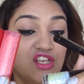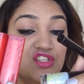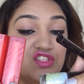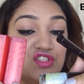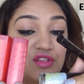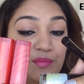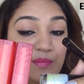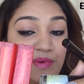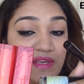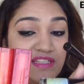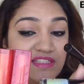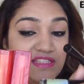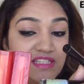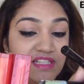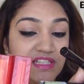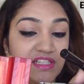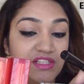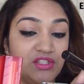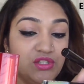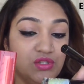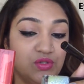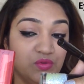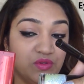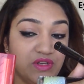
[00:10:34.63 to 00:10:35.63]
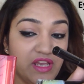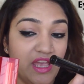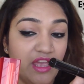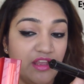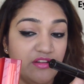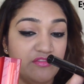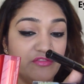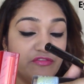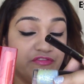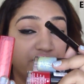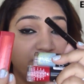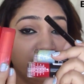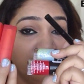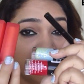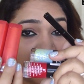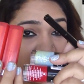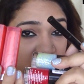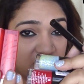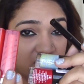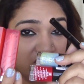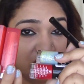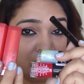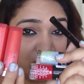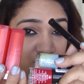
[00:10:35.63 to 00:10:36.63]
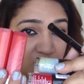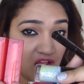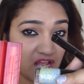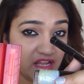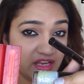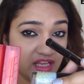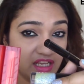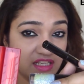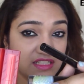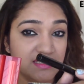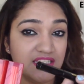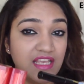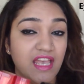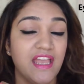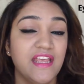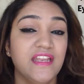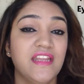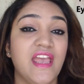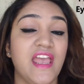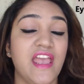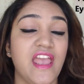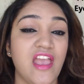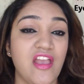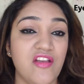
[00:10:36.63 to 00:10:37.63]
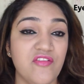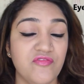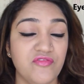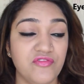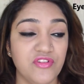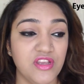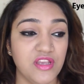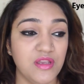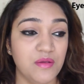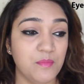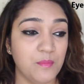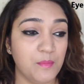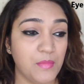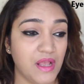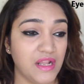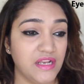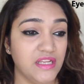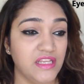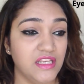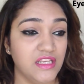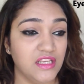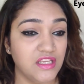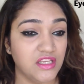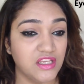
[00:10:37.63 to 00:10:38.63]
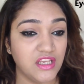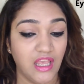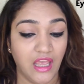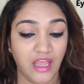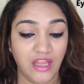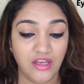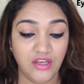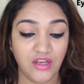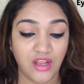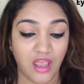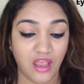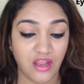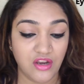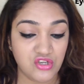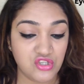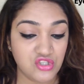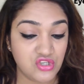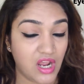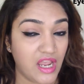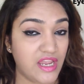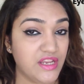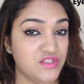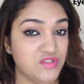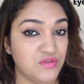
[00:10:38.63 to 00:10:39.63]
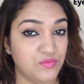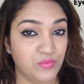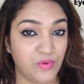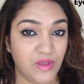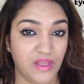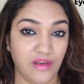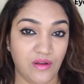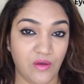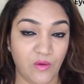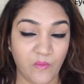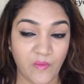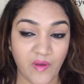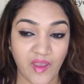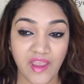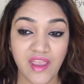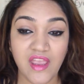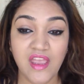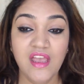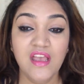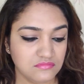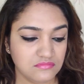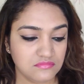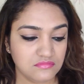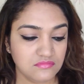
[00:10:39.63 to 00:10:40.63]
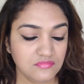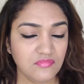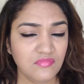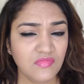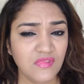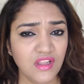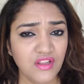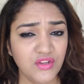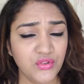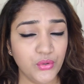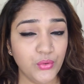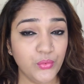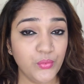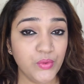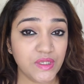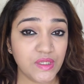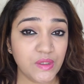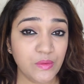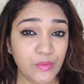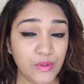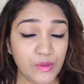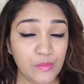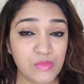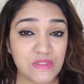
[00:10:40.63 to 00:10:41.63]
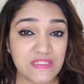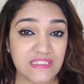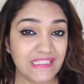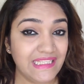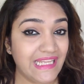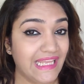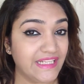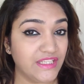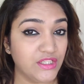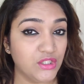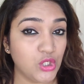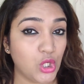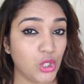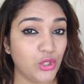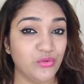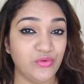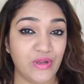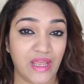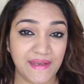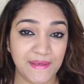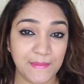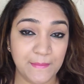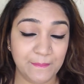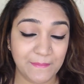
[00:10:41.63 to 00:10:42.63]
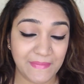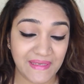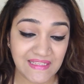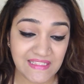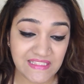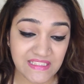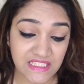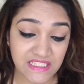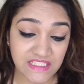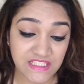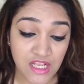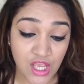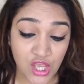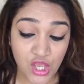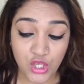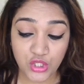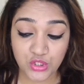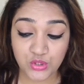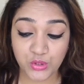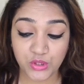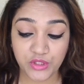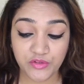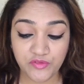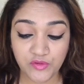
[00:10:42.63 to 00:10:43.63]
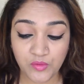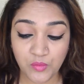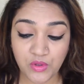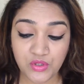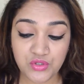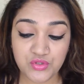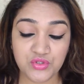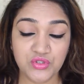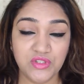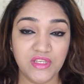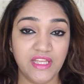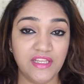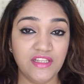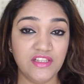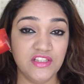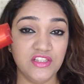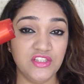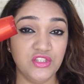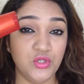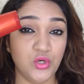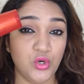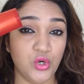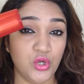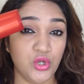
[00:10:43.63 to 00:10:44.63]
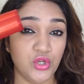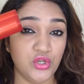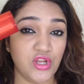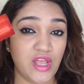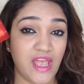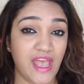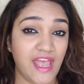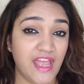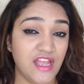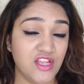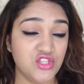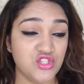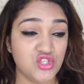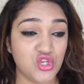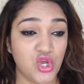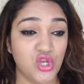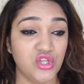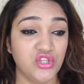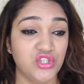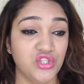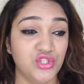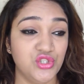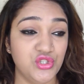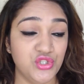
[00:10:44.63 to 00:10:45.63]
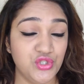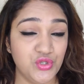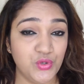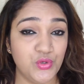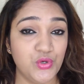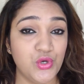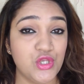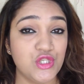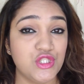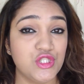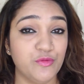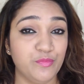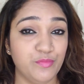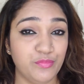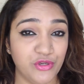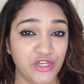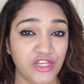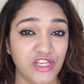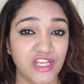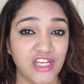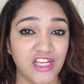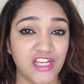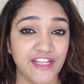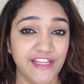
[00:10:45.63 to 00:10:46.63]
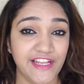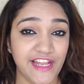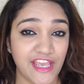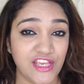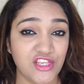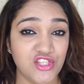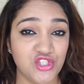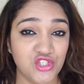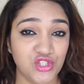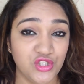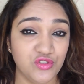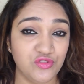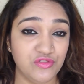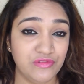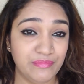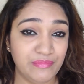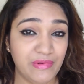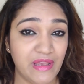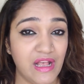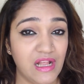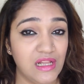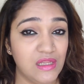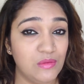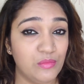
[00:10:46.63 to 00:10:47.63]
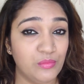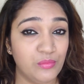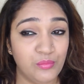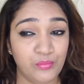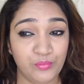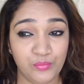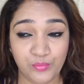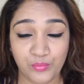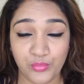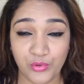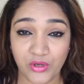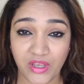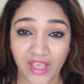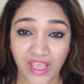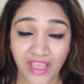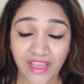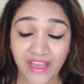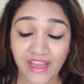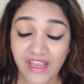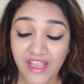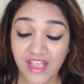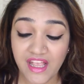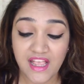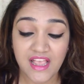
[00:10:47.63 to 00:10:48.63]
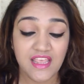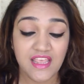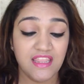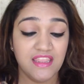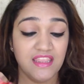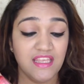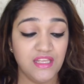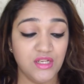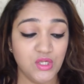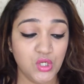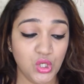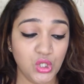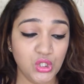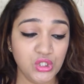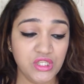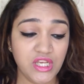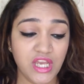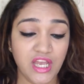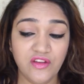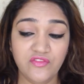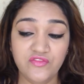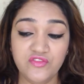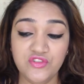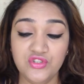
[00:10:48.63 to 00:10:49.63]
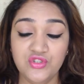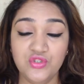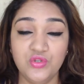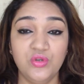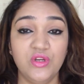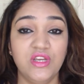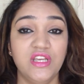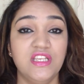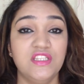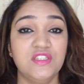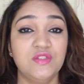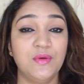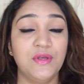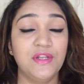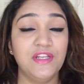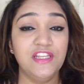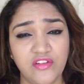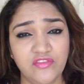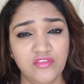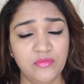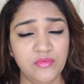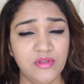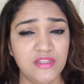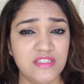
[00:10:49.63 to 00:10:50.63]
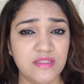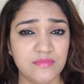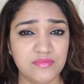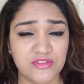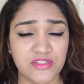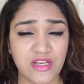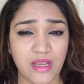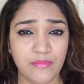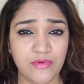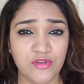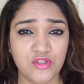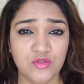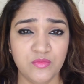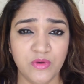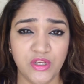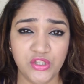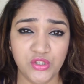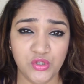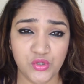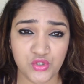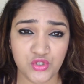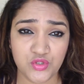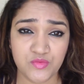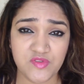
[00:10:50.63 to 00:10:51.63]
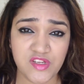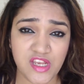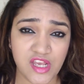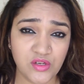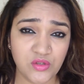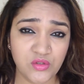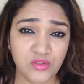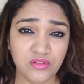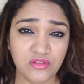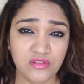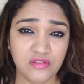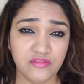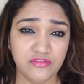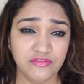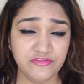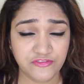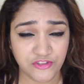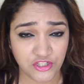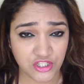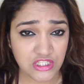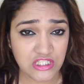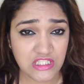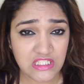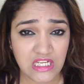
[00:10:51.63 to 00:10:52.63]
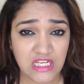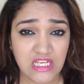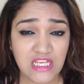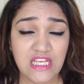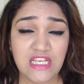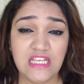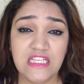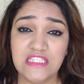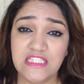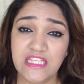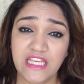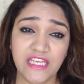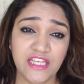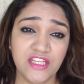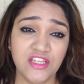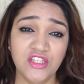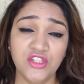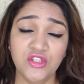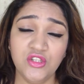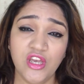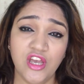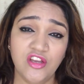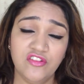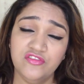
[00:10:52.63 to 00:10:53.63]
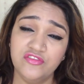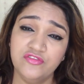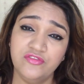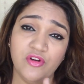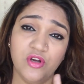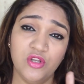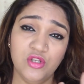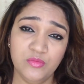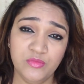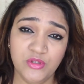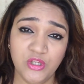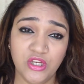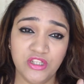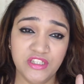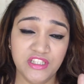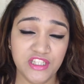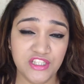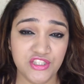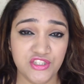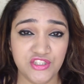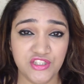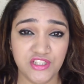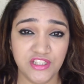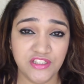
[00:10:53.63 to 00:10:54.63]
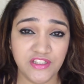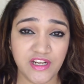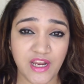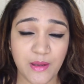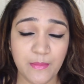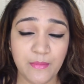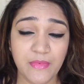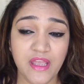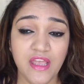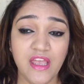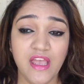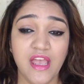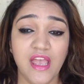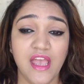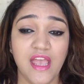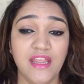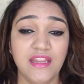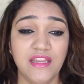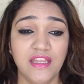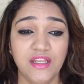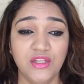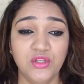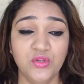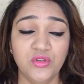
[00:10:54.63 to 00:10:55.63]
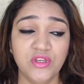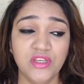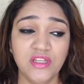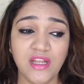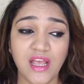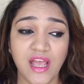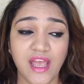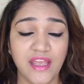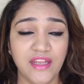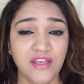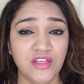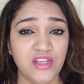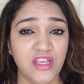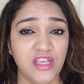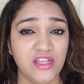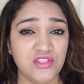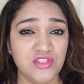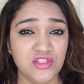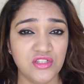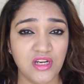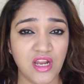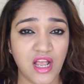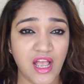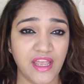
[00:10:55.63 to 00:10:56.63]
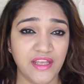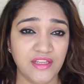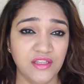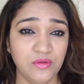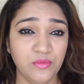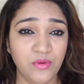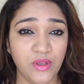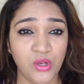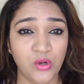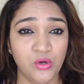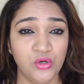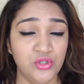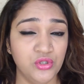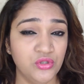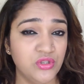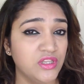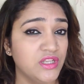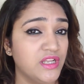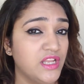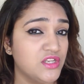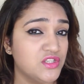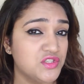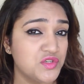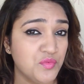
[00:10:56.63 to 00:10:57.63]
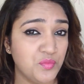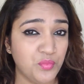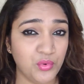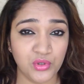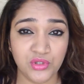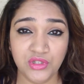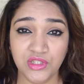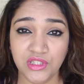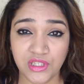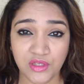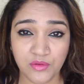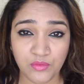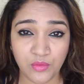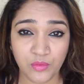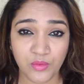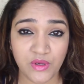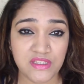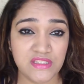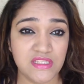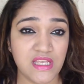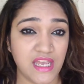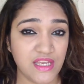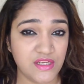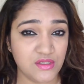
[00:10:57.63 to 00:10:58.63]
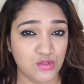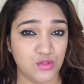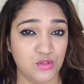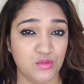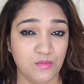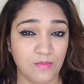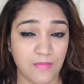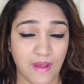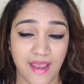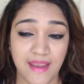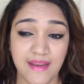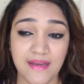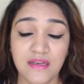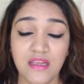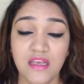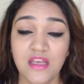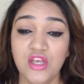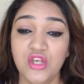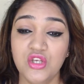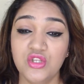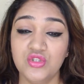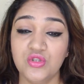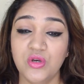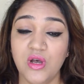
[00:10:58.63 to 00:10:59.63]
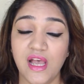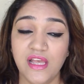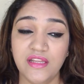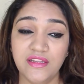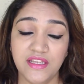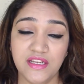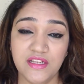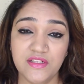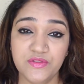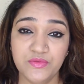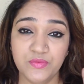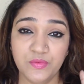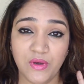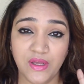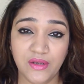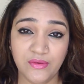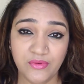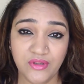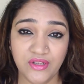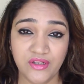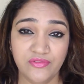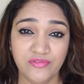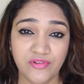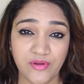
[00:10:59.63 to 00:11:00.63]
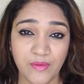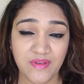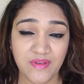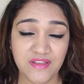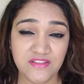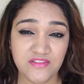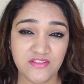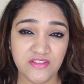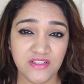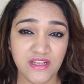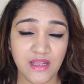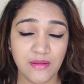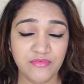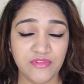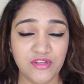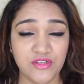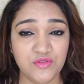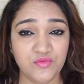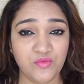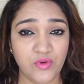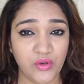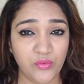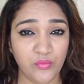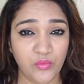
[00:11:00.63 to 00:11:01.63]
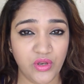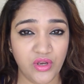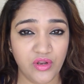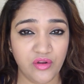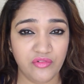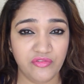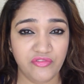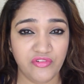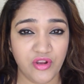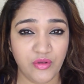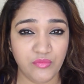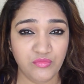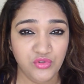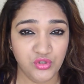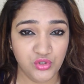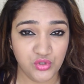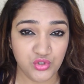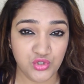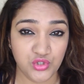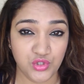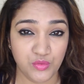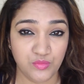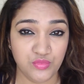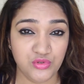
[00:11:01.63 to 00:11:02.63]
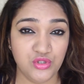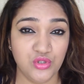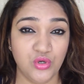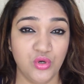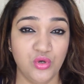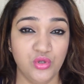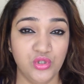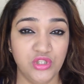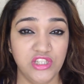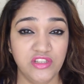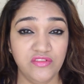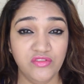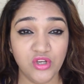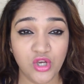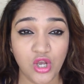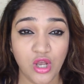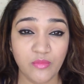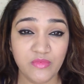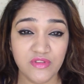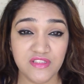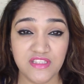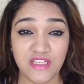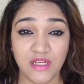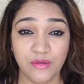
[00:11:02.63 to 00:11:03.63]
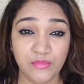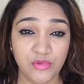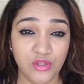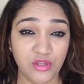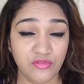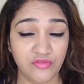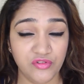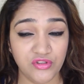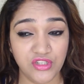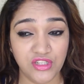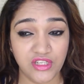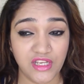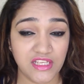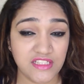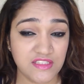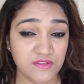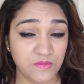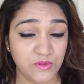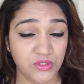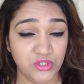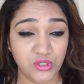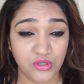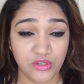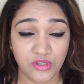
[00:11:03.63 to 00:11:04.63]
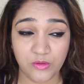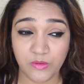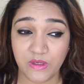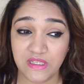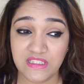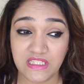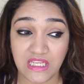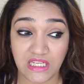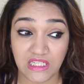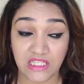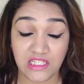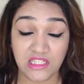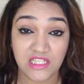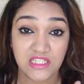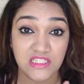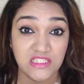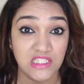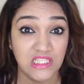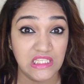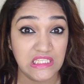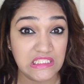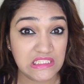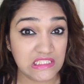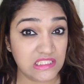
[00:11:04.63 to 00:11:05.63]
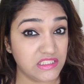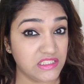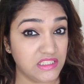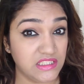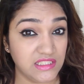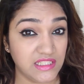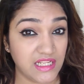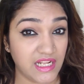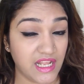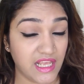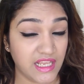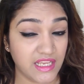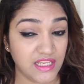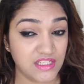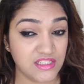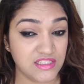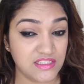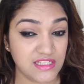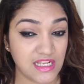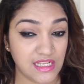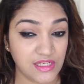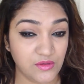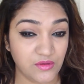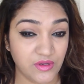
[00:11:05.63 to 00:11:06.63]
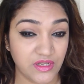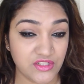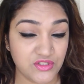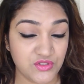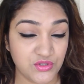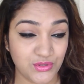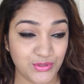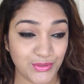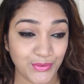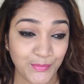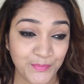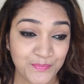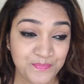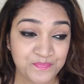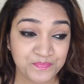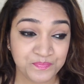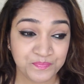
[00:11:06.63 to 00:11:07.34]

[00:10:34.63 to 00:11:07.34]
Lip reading: So basically, you get 5 products and everybody can try to win, okay? The winner will be selected on random basis. So if you want to get your hands on the new Spring Collection Rebel bouquet, then all you have to do is you have to be a subscriber to my YouTube channel first. Second thing, you have to follow me on Instagram, and then you can enter either way, or you can enter both the giveaways, I don't mind. So there's one winner Instagram, there's one winner from YouTube. So leave your comments down below for the next video request. I think that's the easiest thing that I can tell you guys to do.